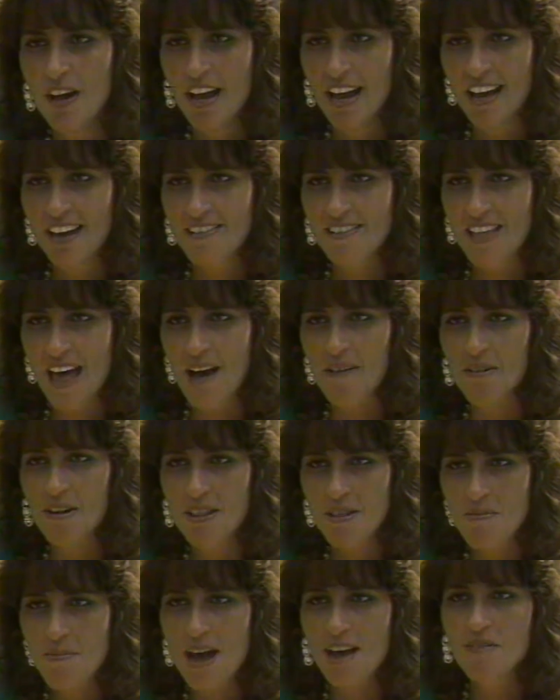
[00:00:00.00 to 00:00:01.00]
Is that one of
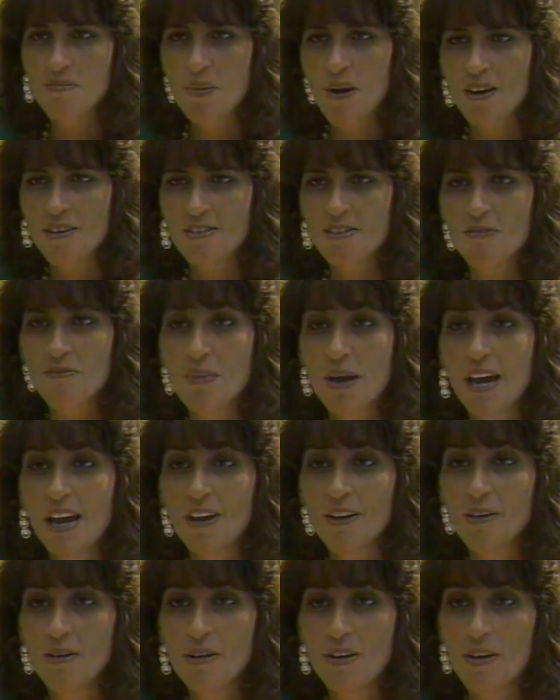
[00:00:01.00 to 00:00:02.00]
the best parts of being
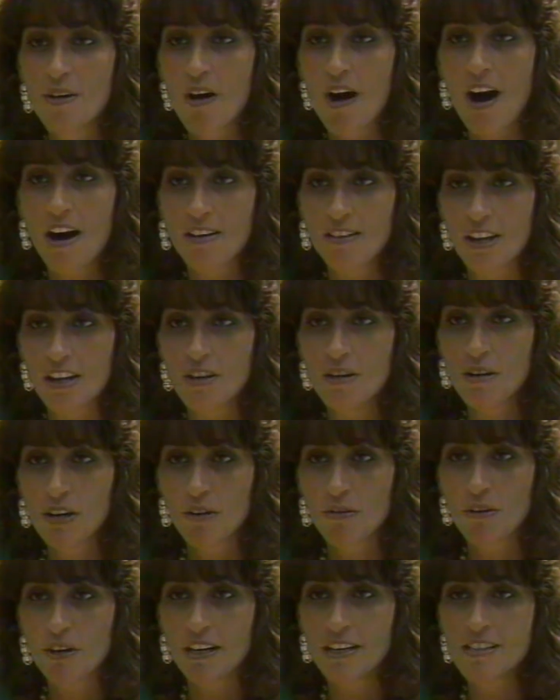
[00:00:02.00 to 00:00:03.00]
who you are, that you can
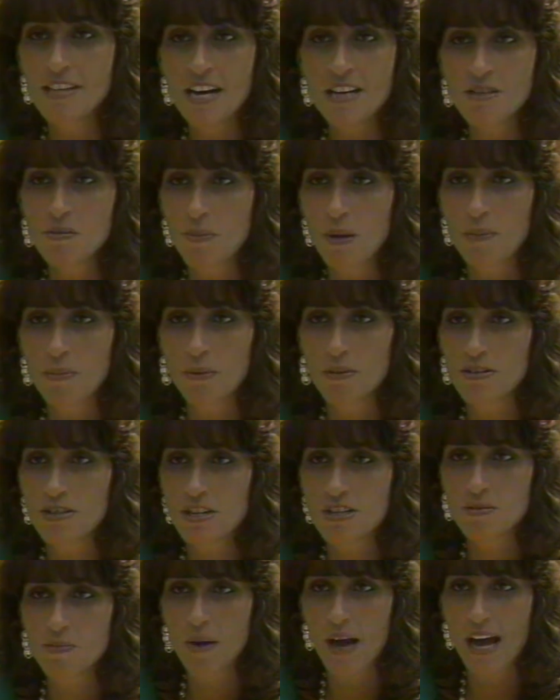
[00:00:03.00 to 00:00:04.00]
really touch people
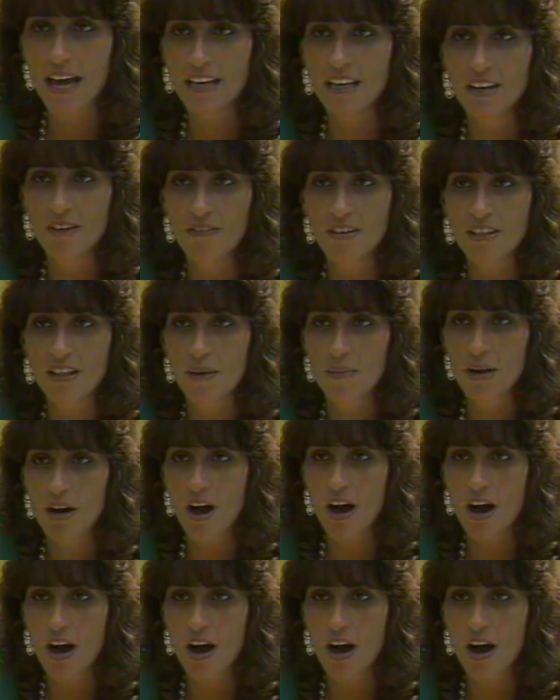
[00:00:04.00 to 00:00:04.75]
just by giving them an